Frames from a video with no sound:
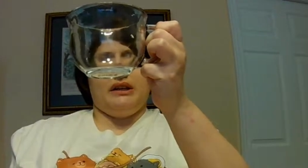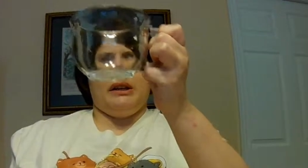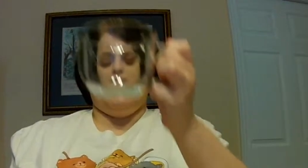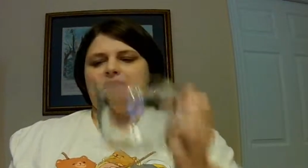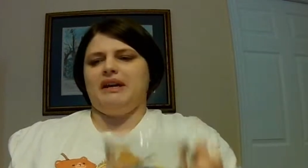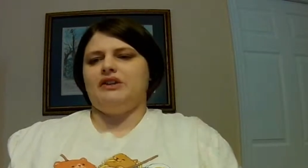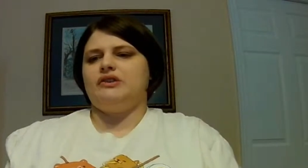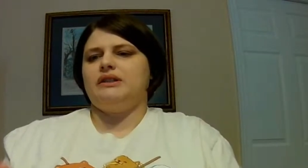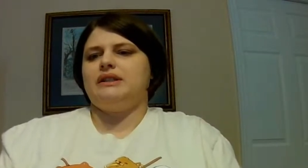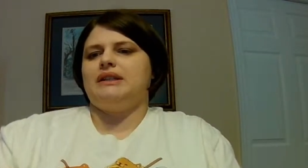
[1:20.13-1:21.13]
And you make
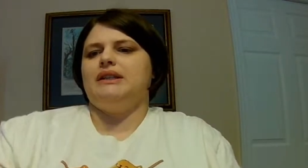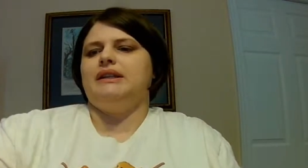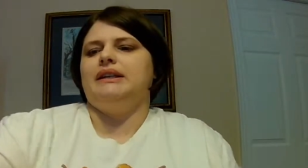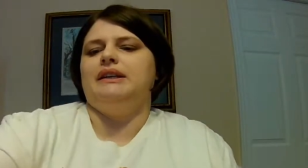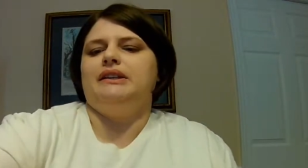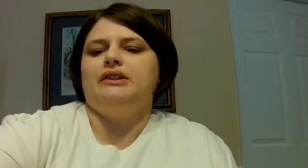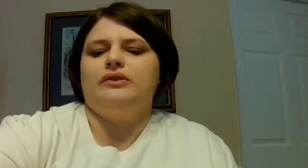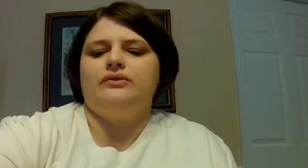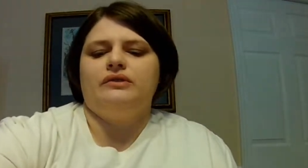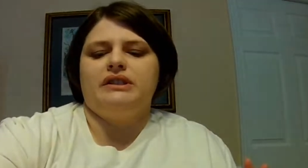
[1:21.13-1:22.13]
sure it's clean,
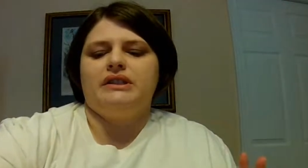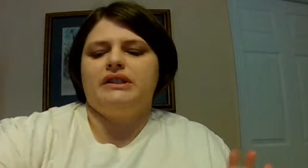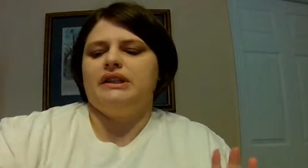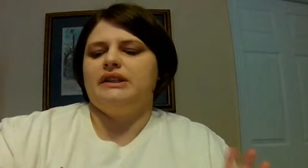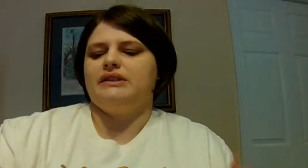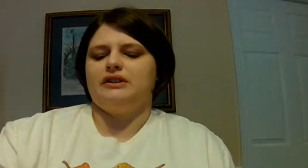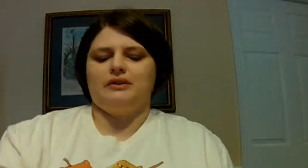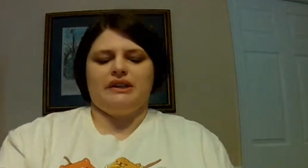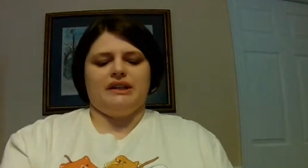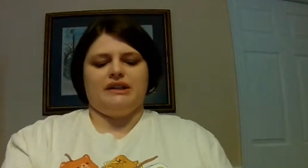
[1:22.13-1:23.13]
no dust,
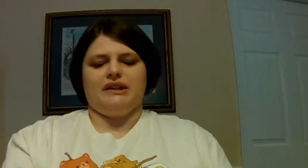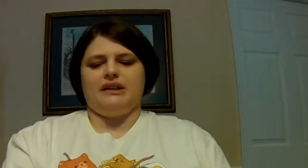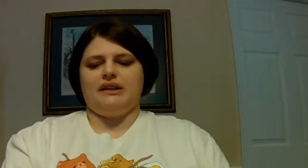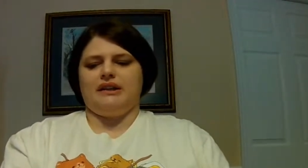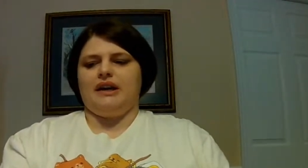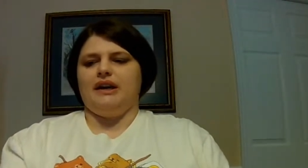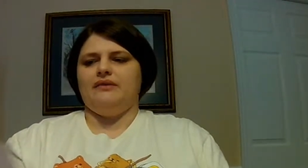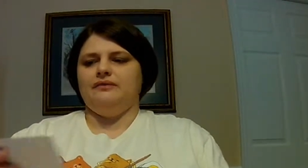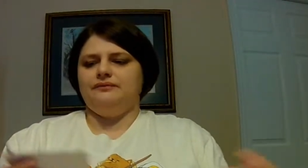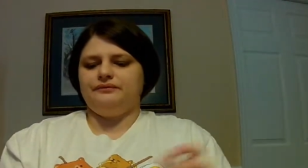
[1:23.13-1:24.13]
no anything like
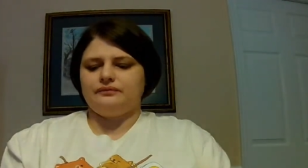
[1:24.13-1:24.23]
that.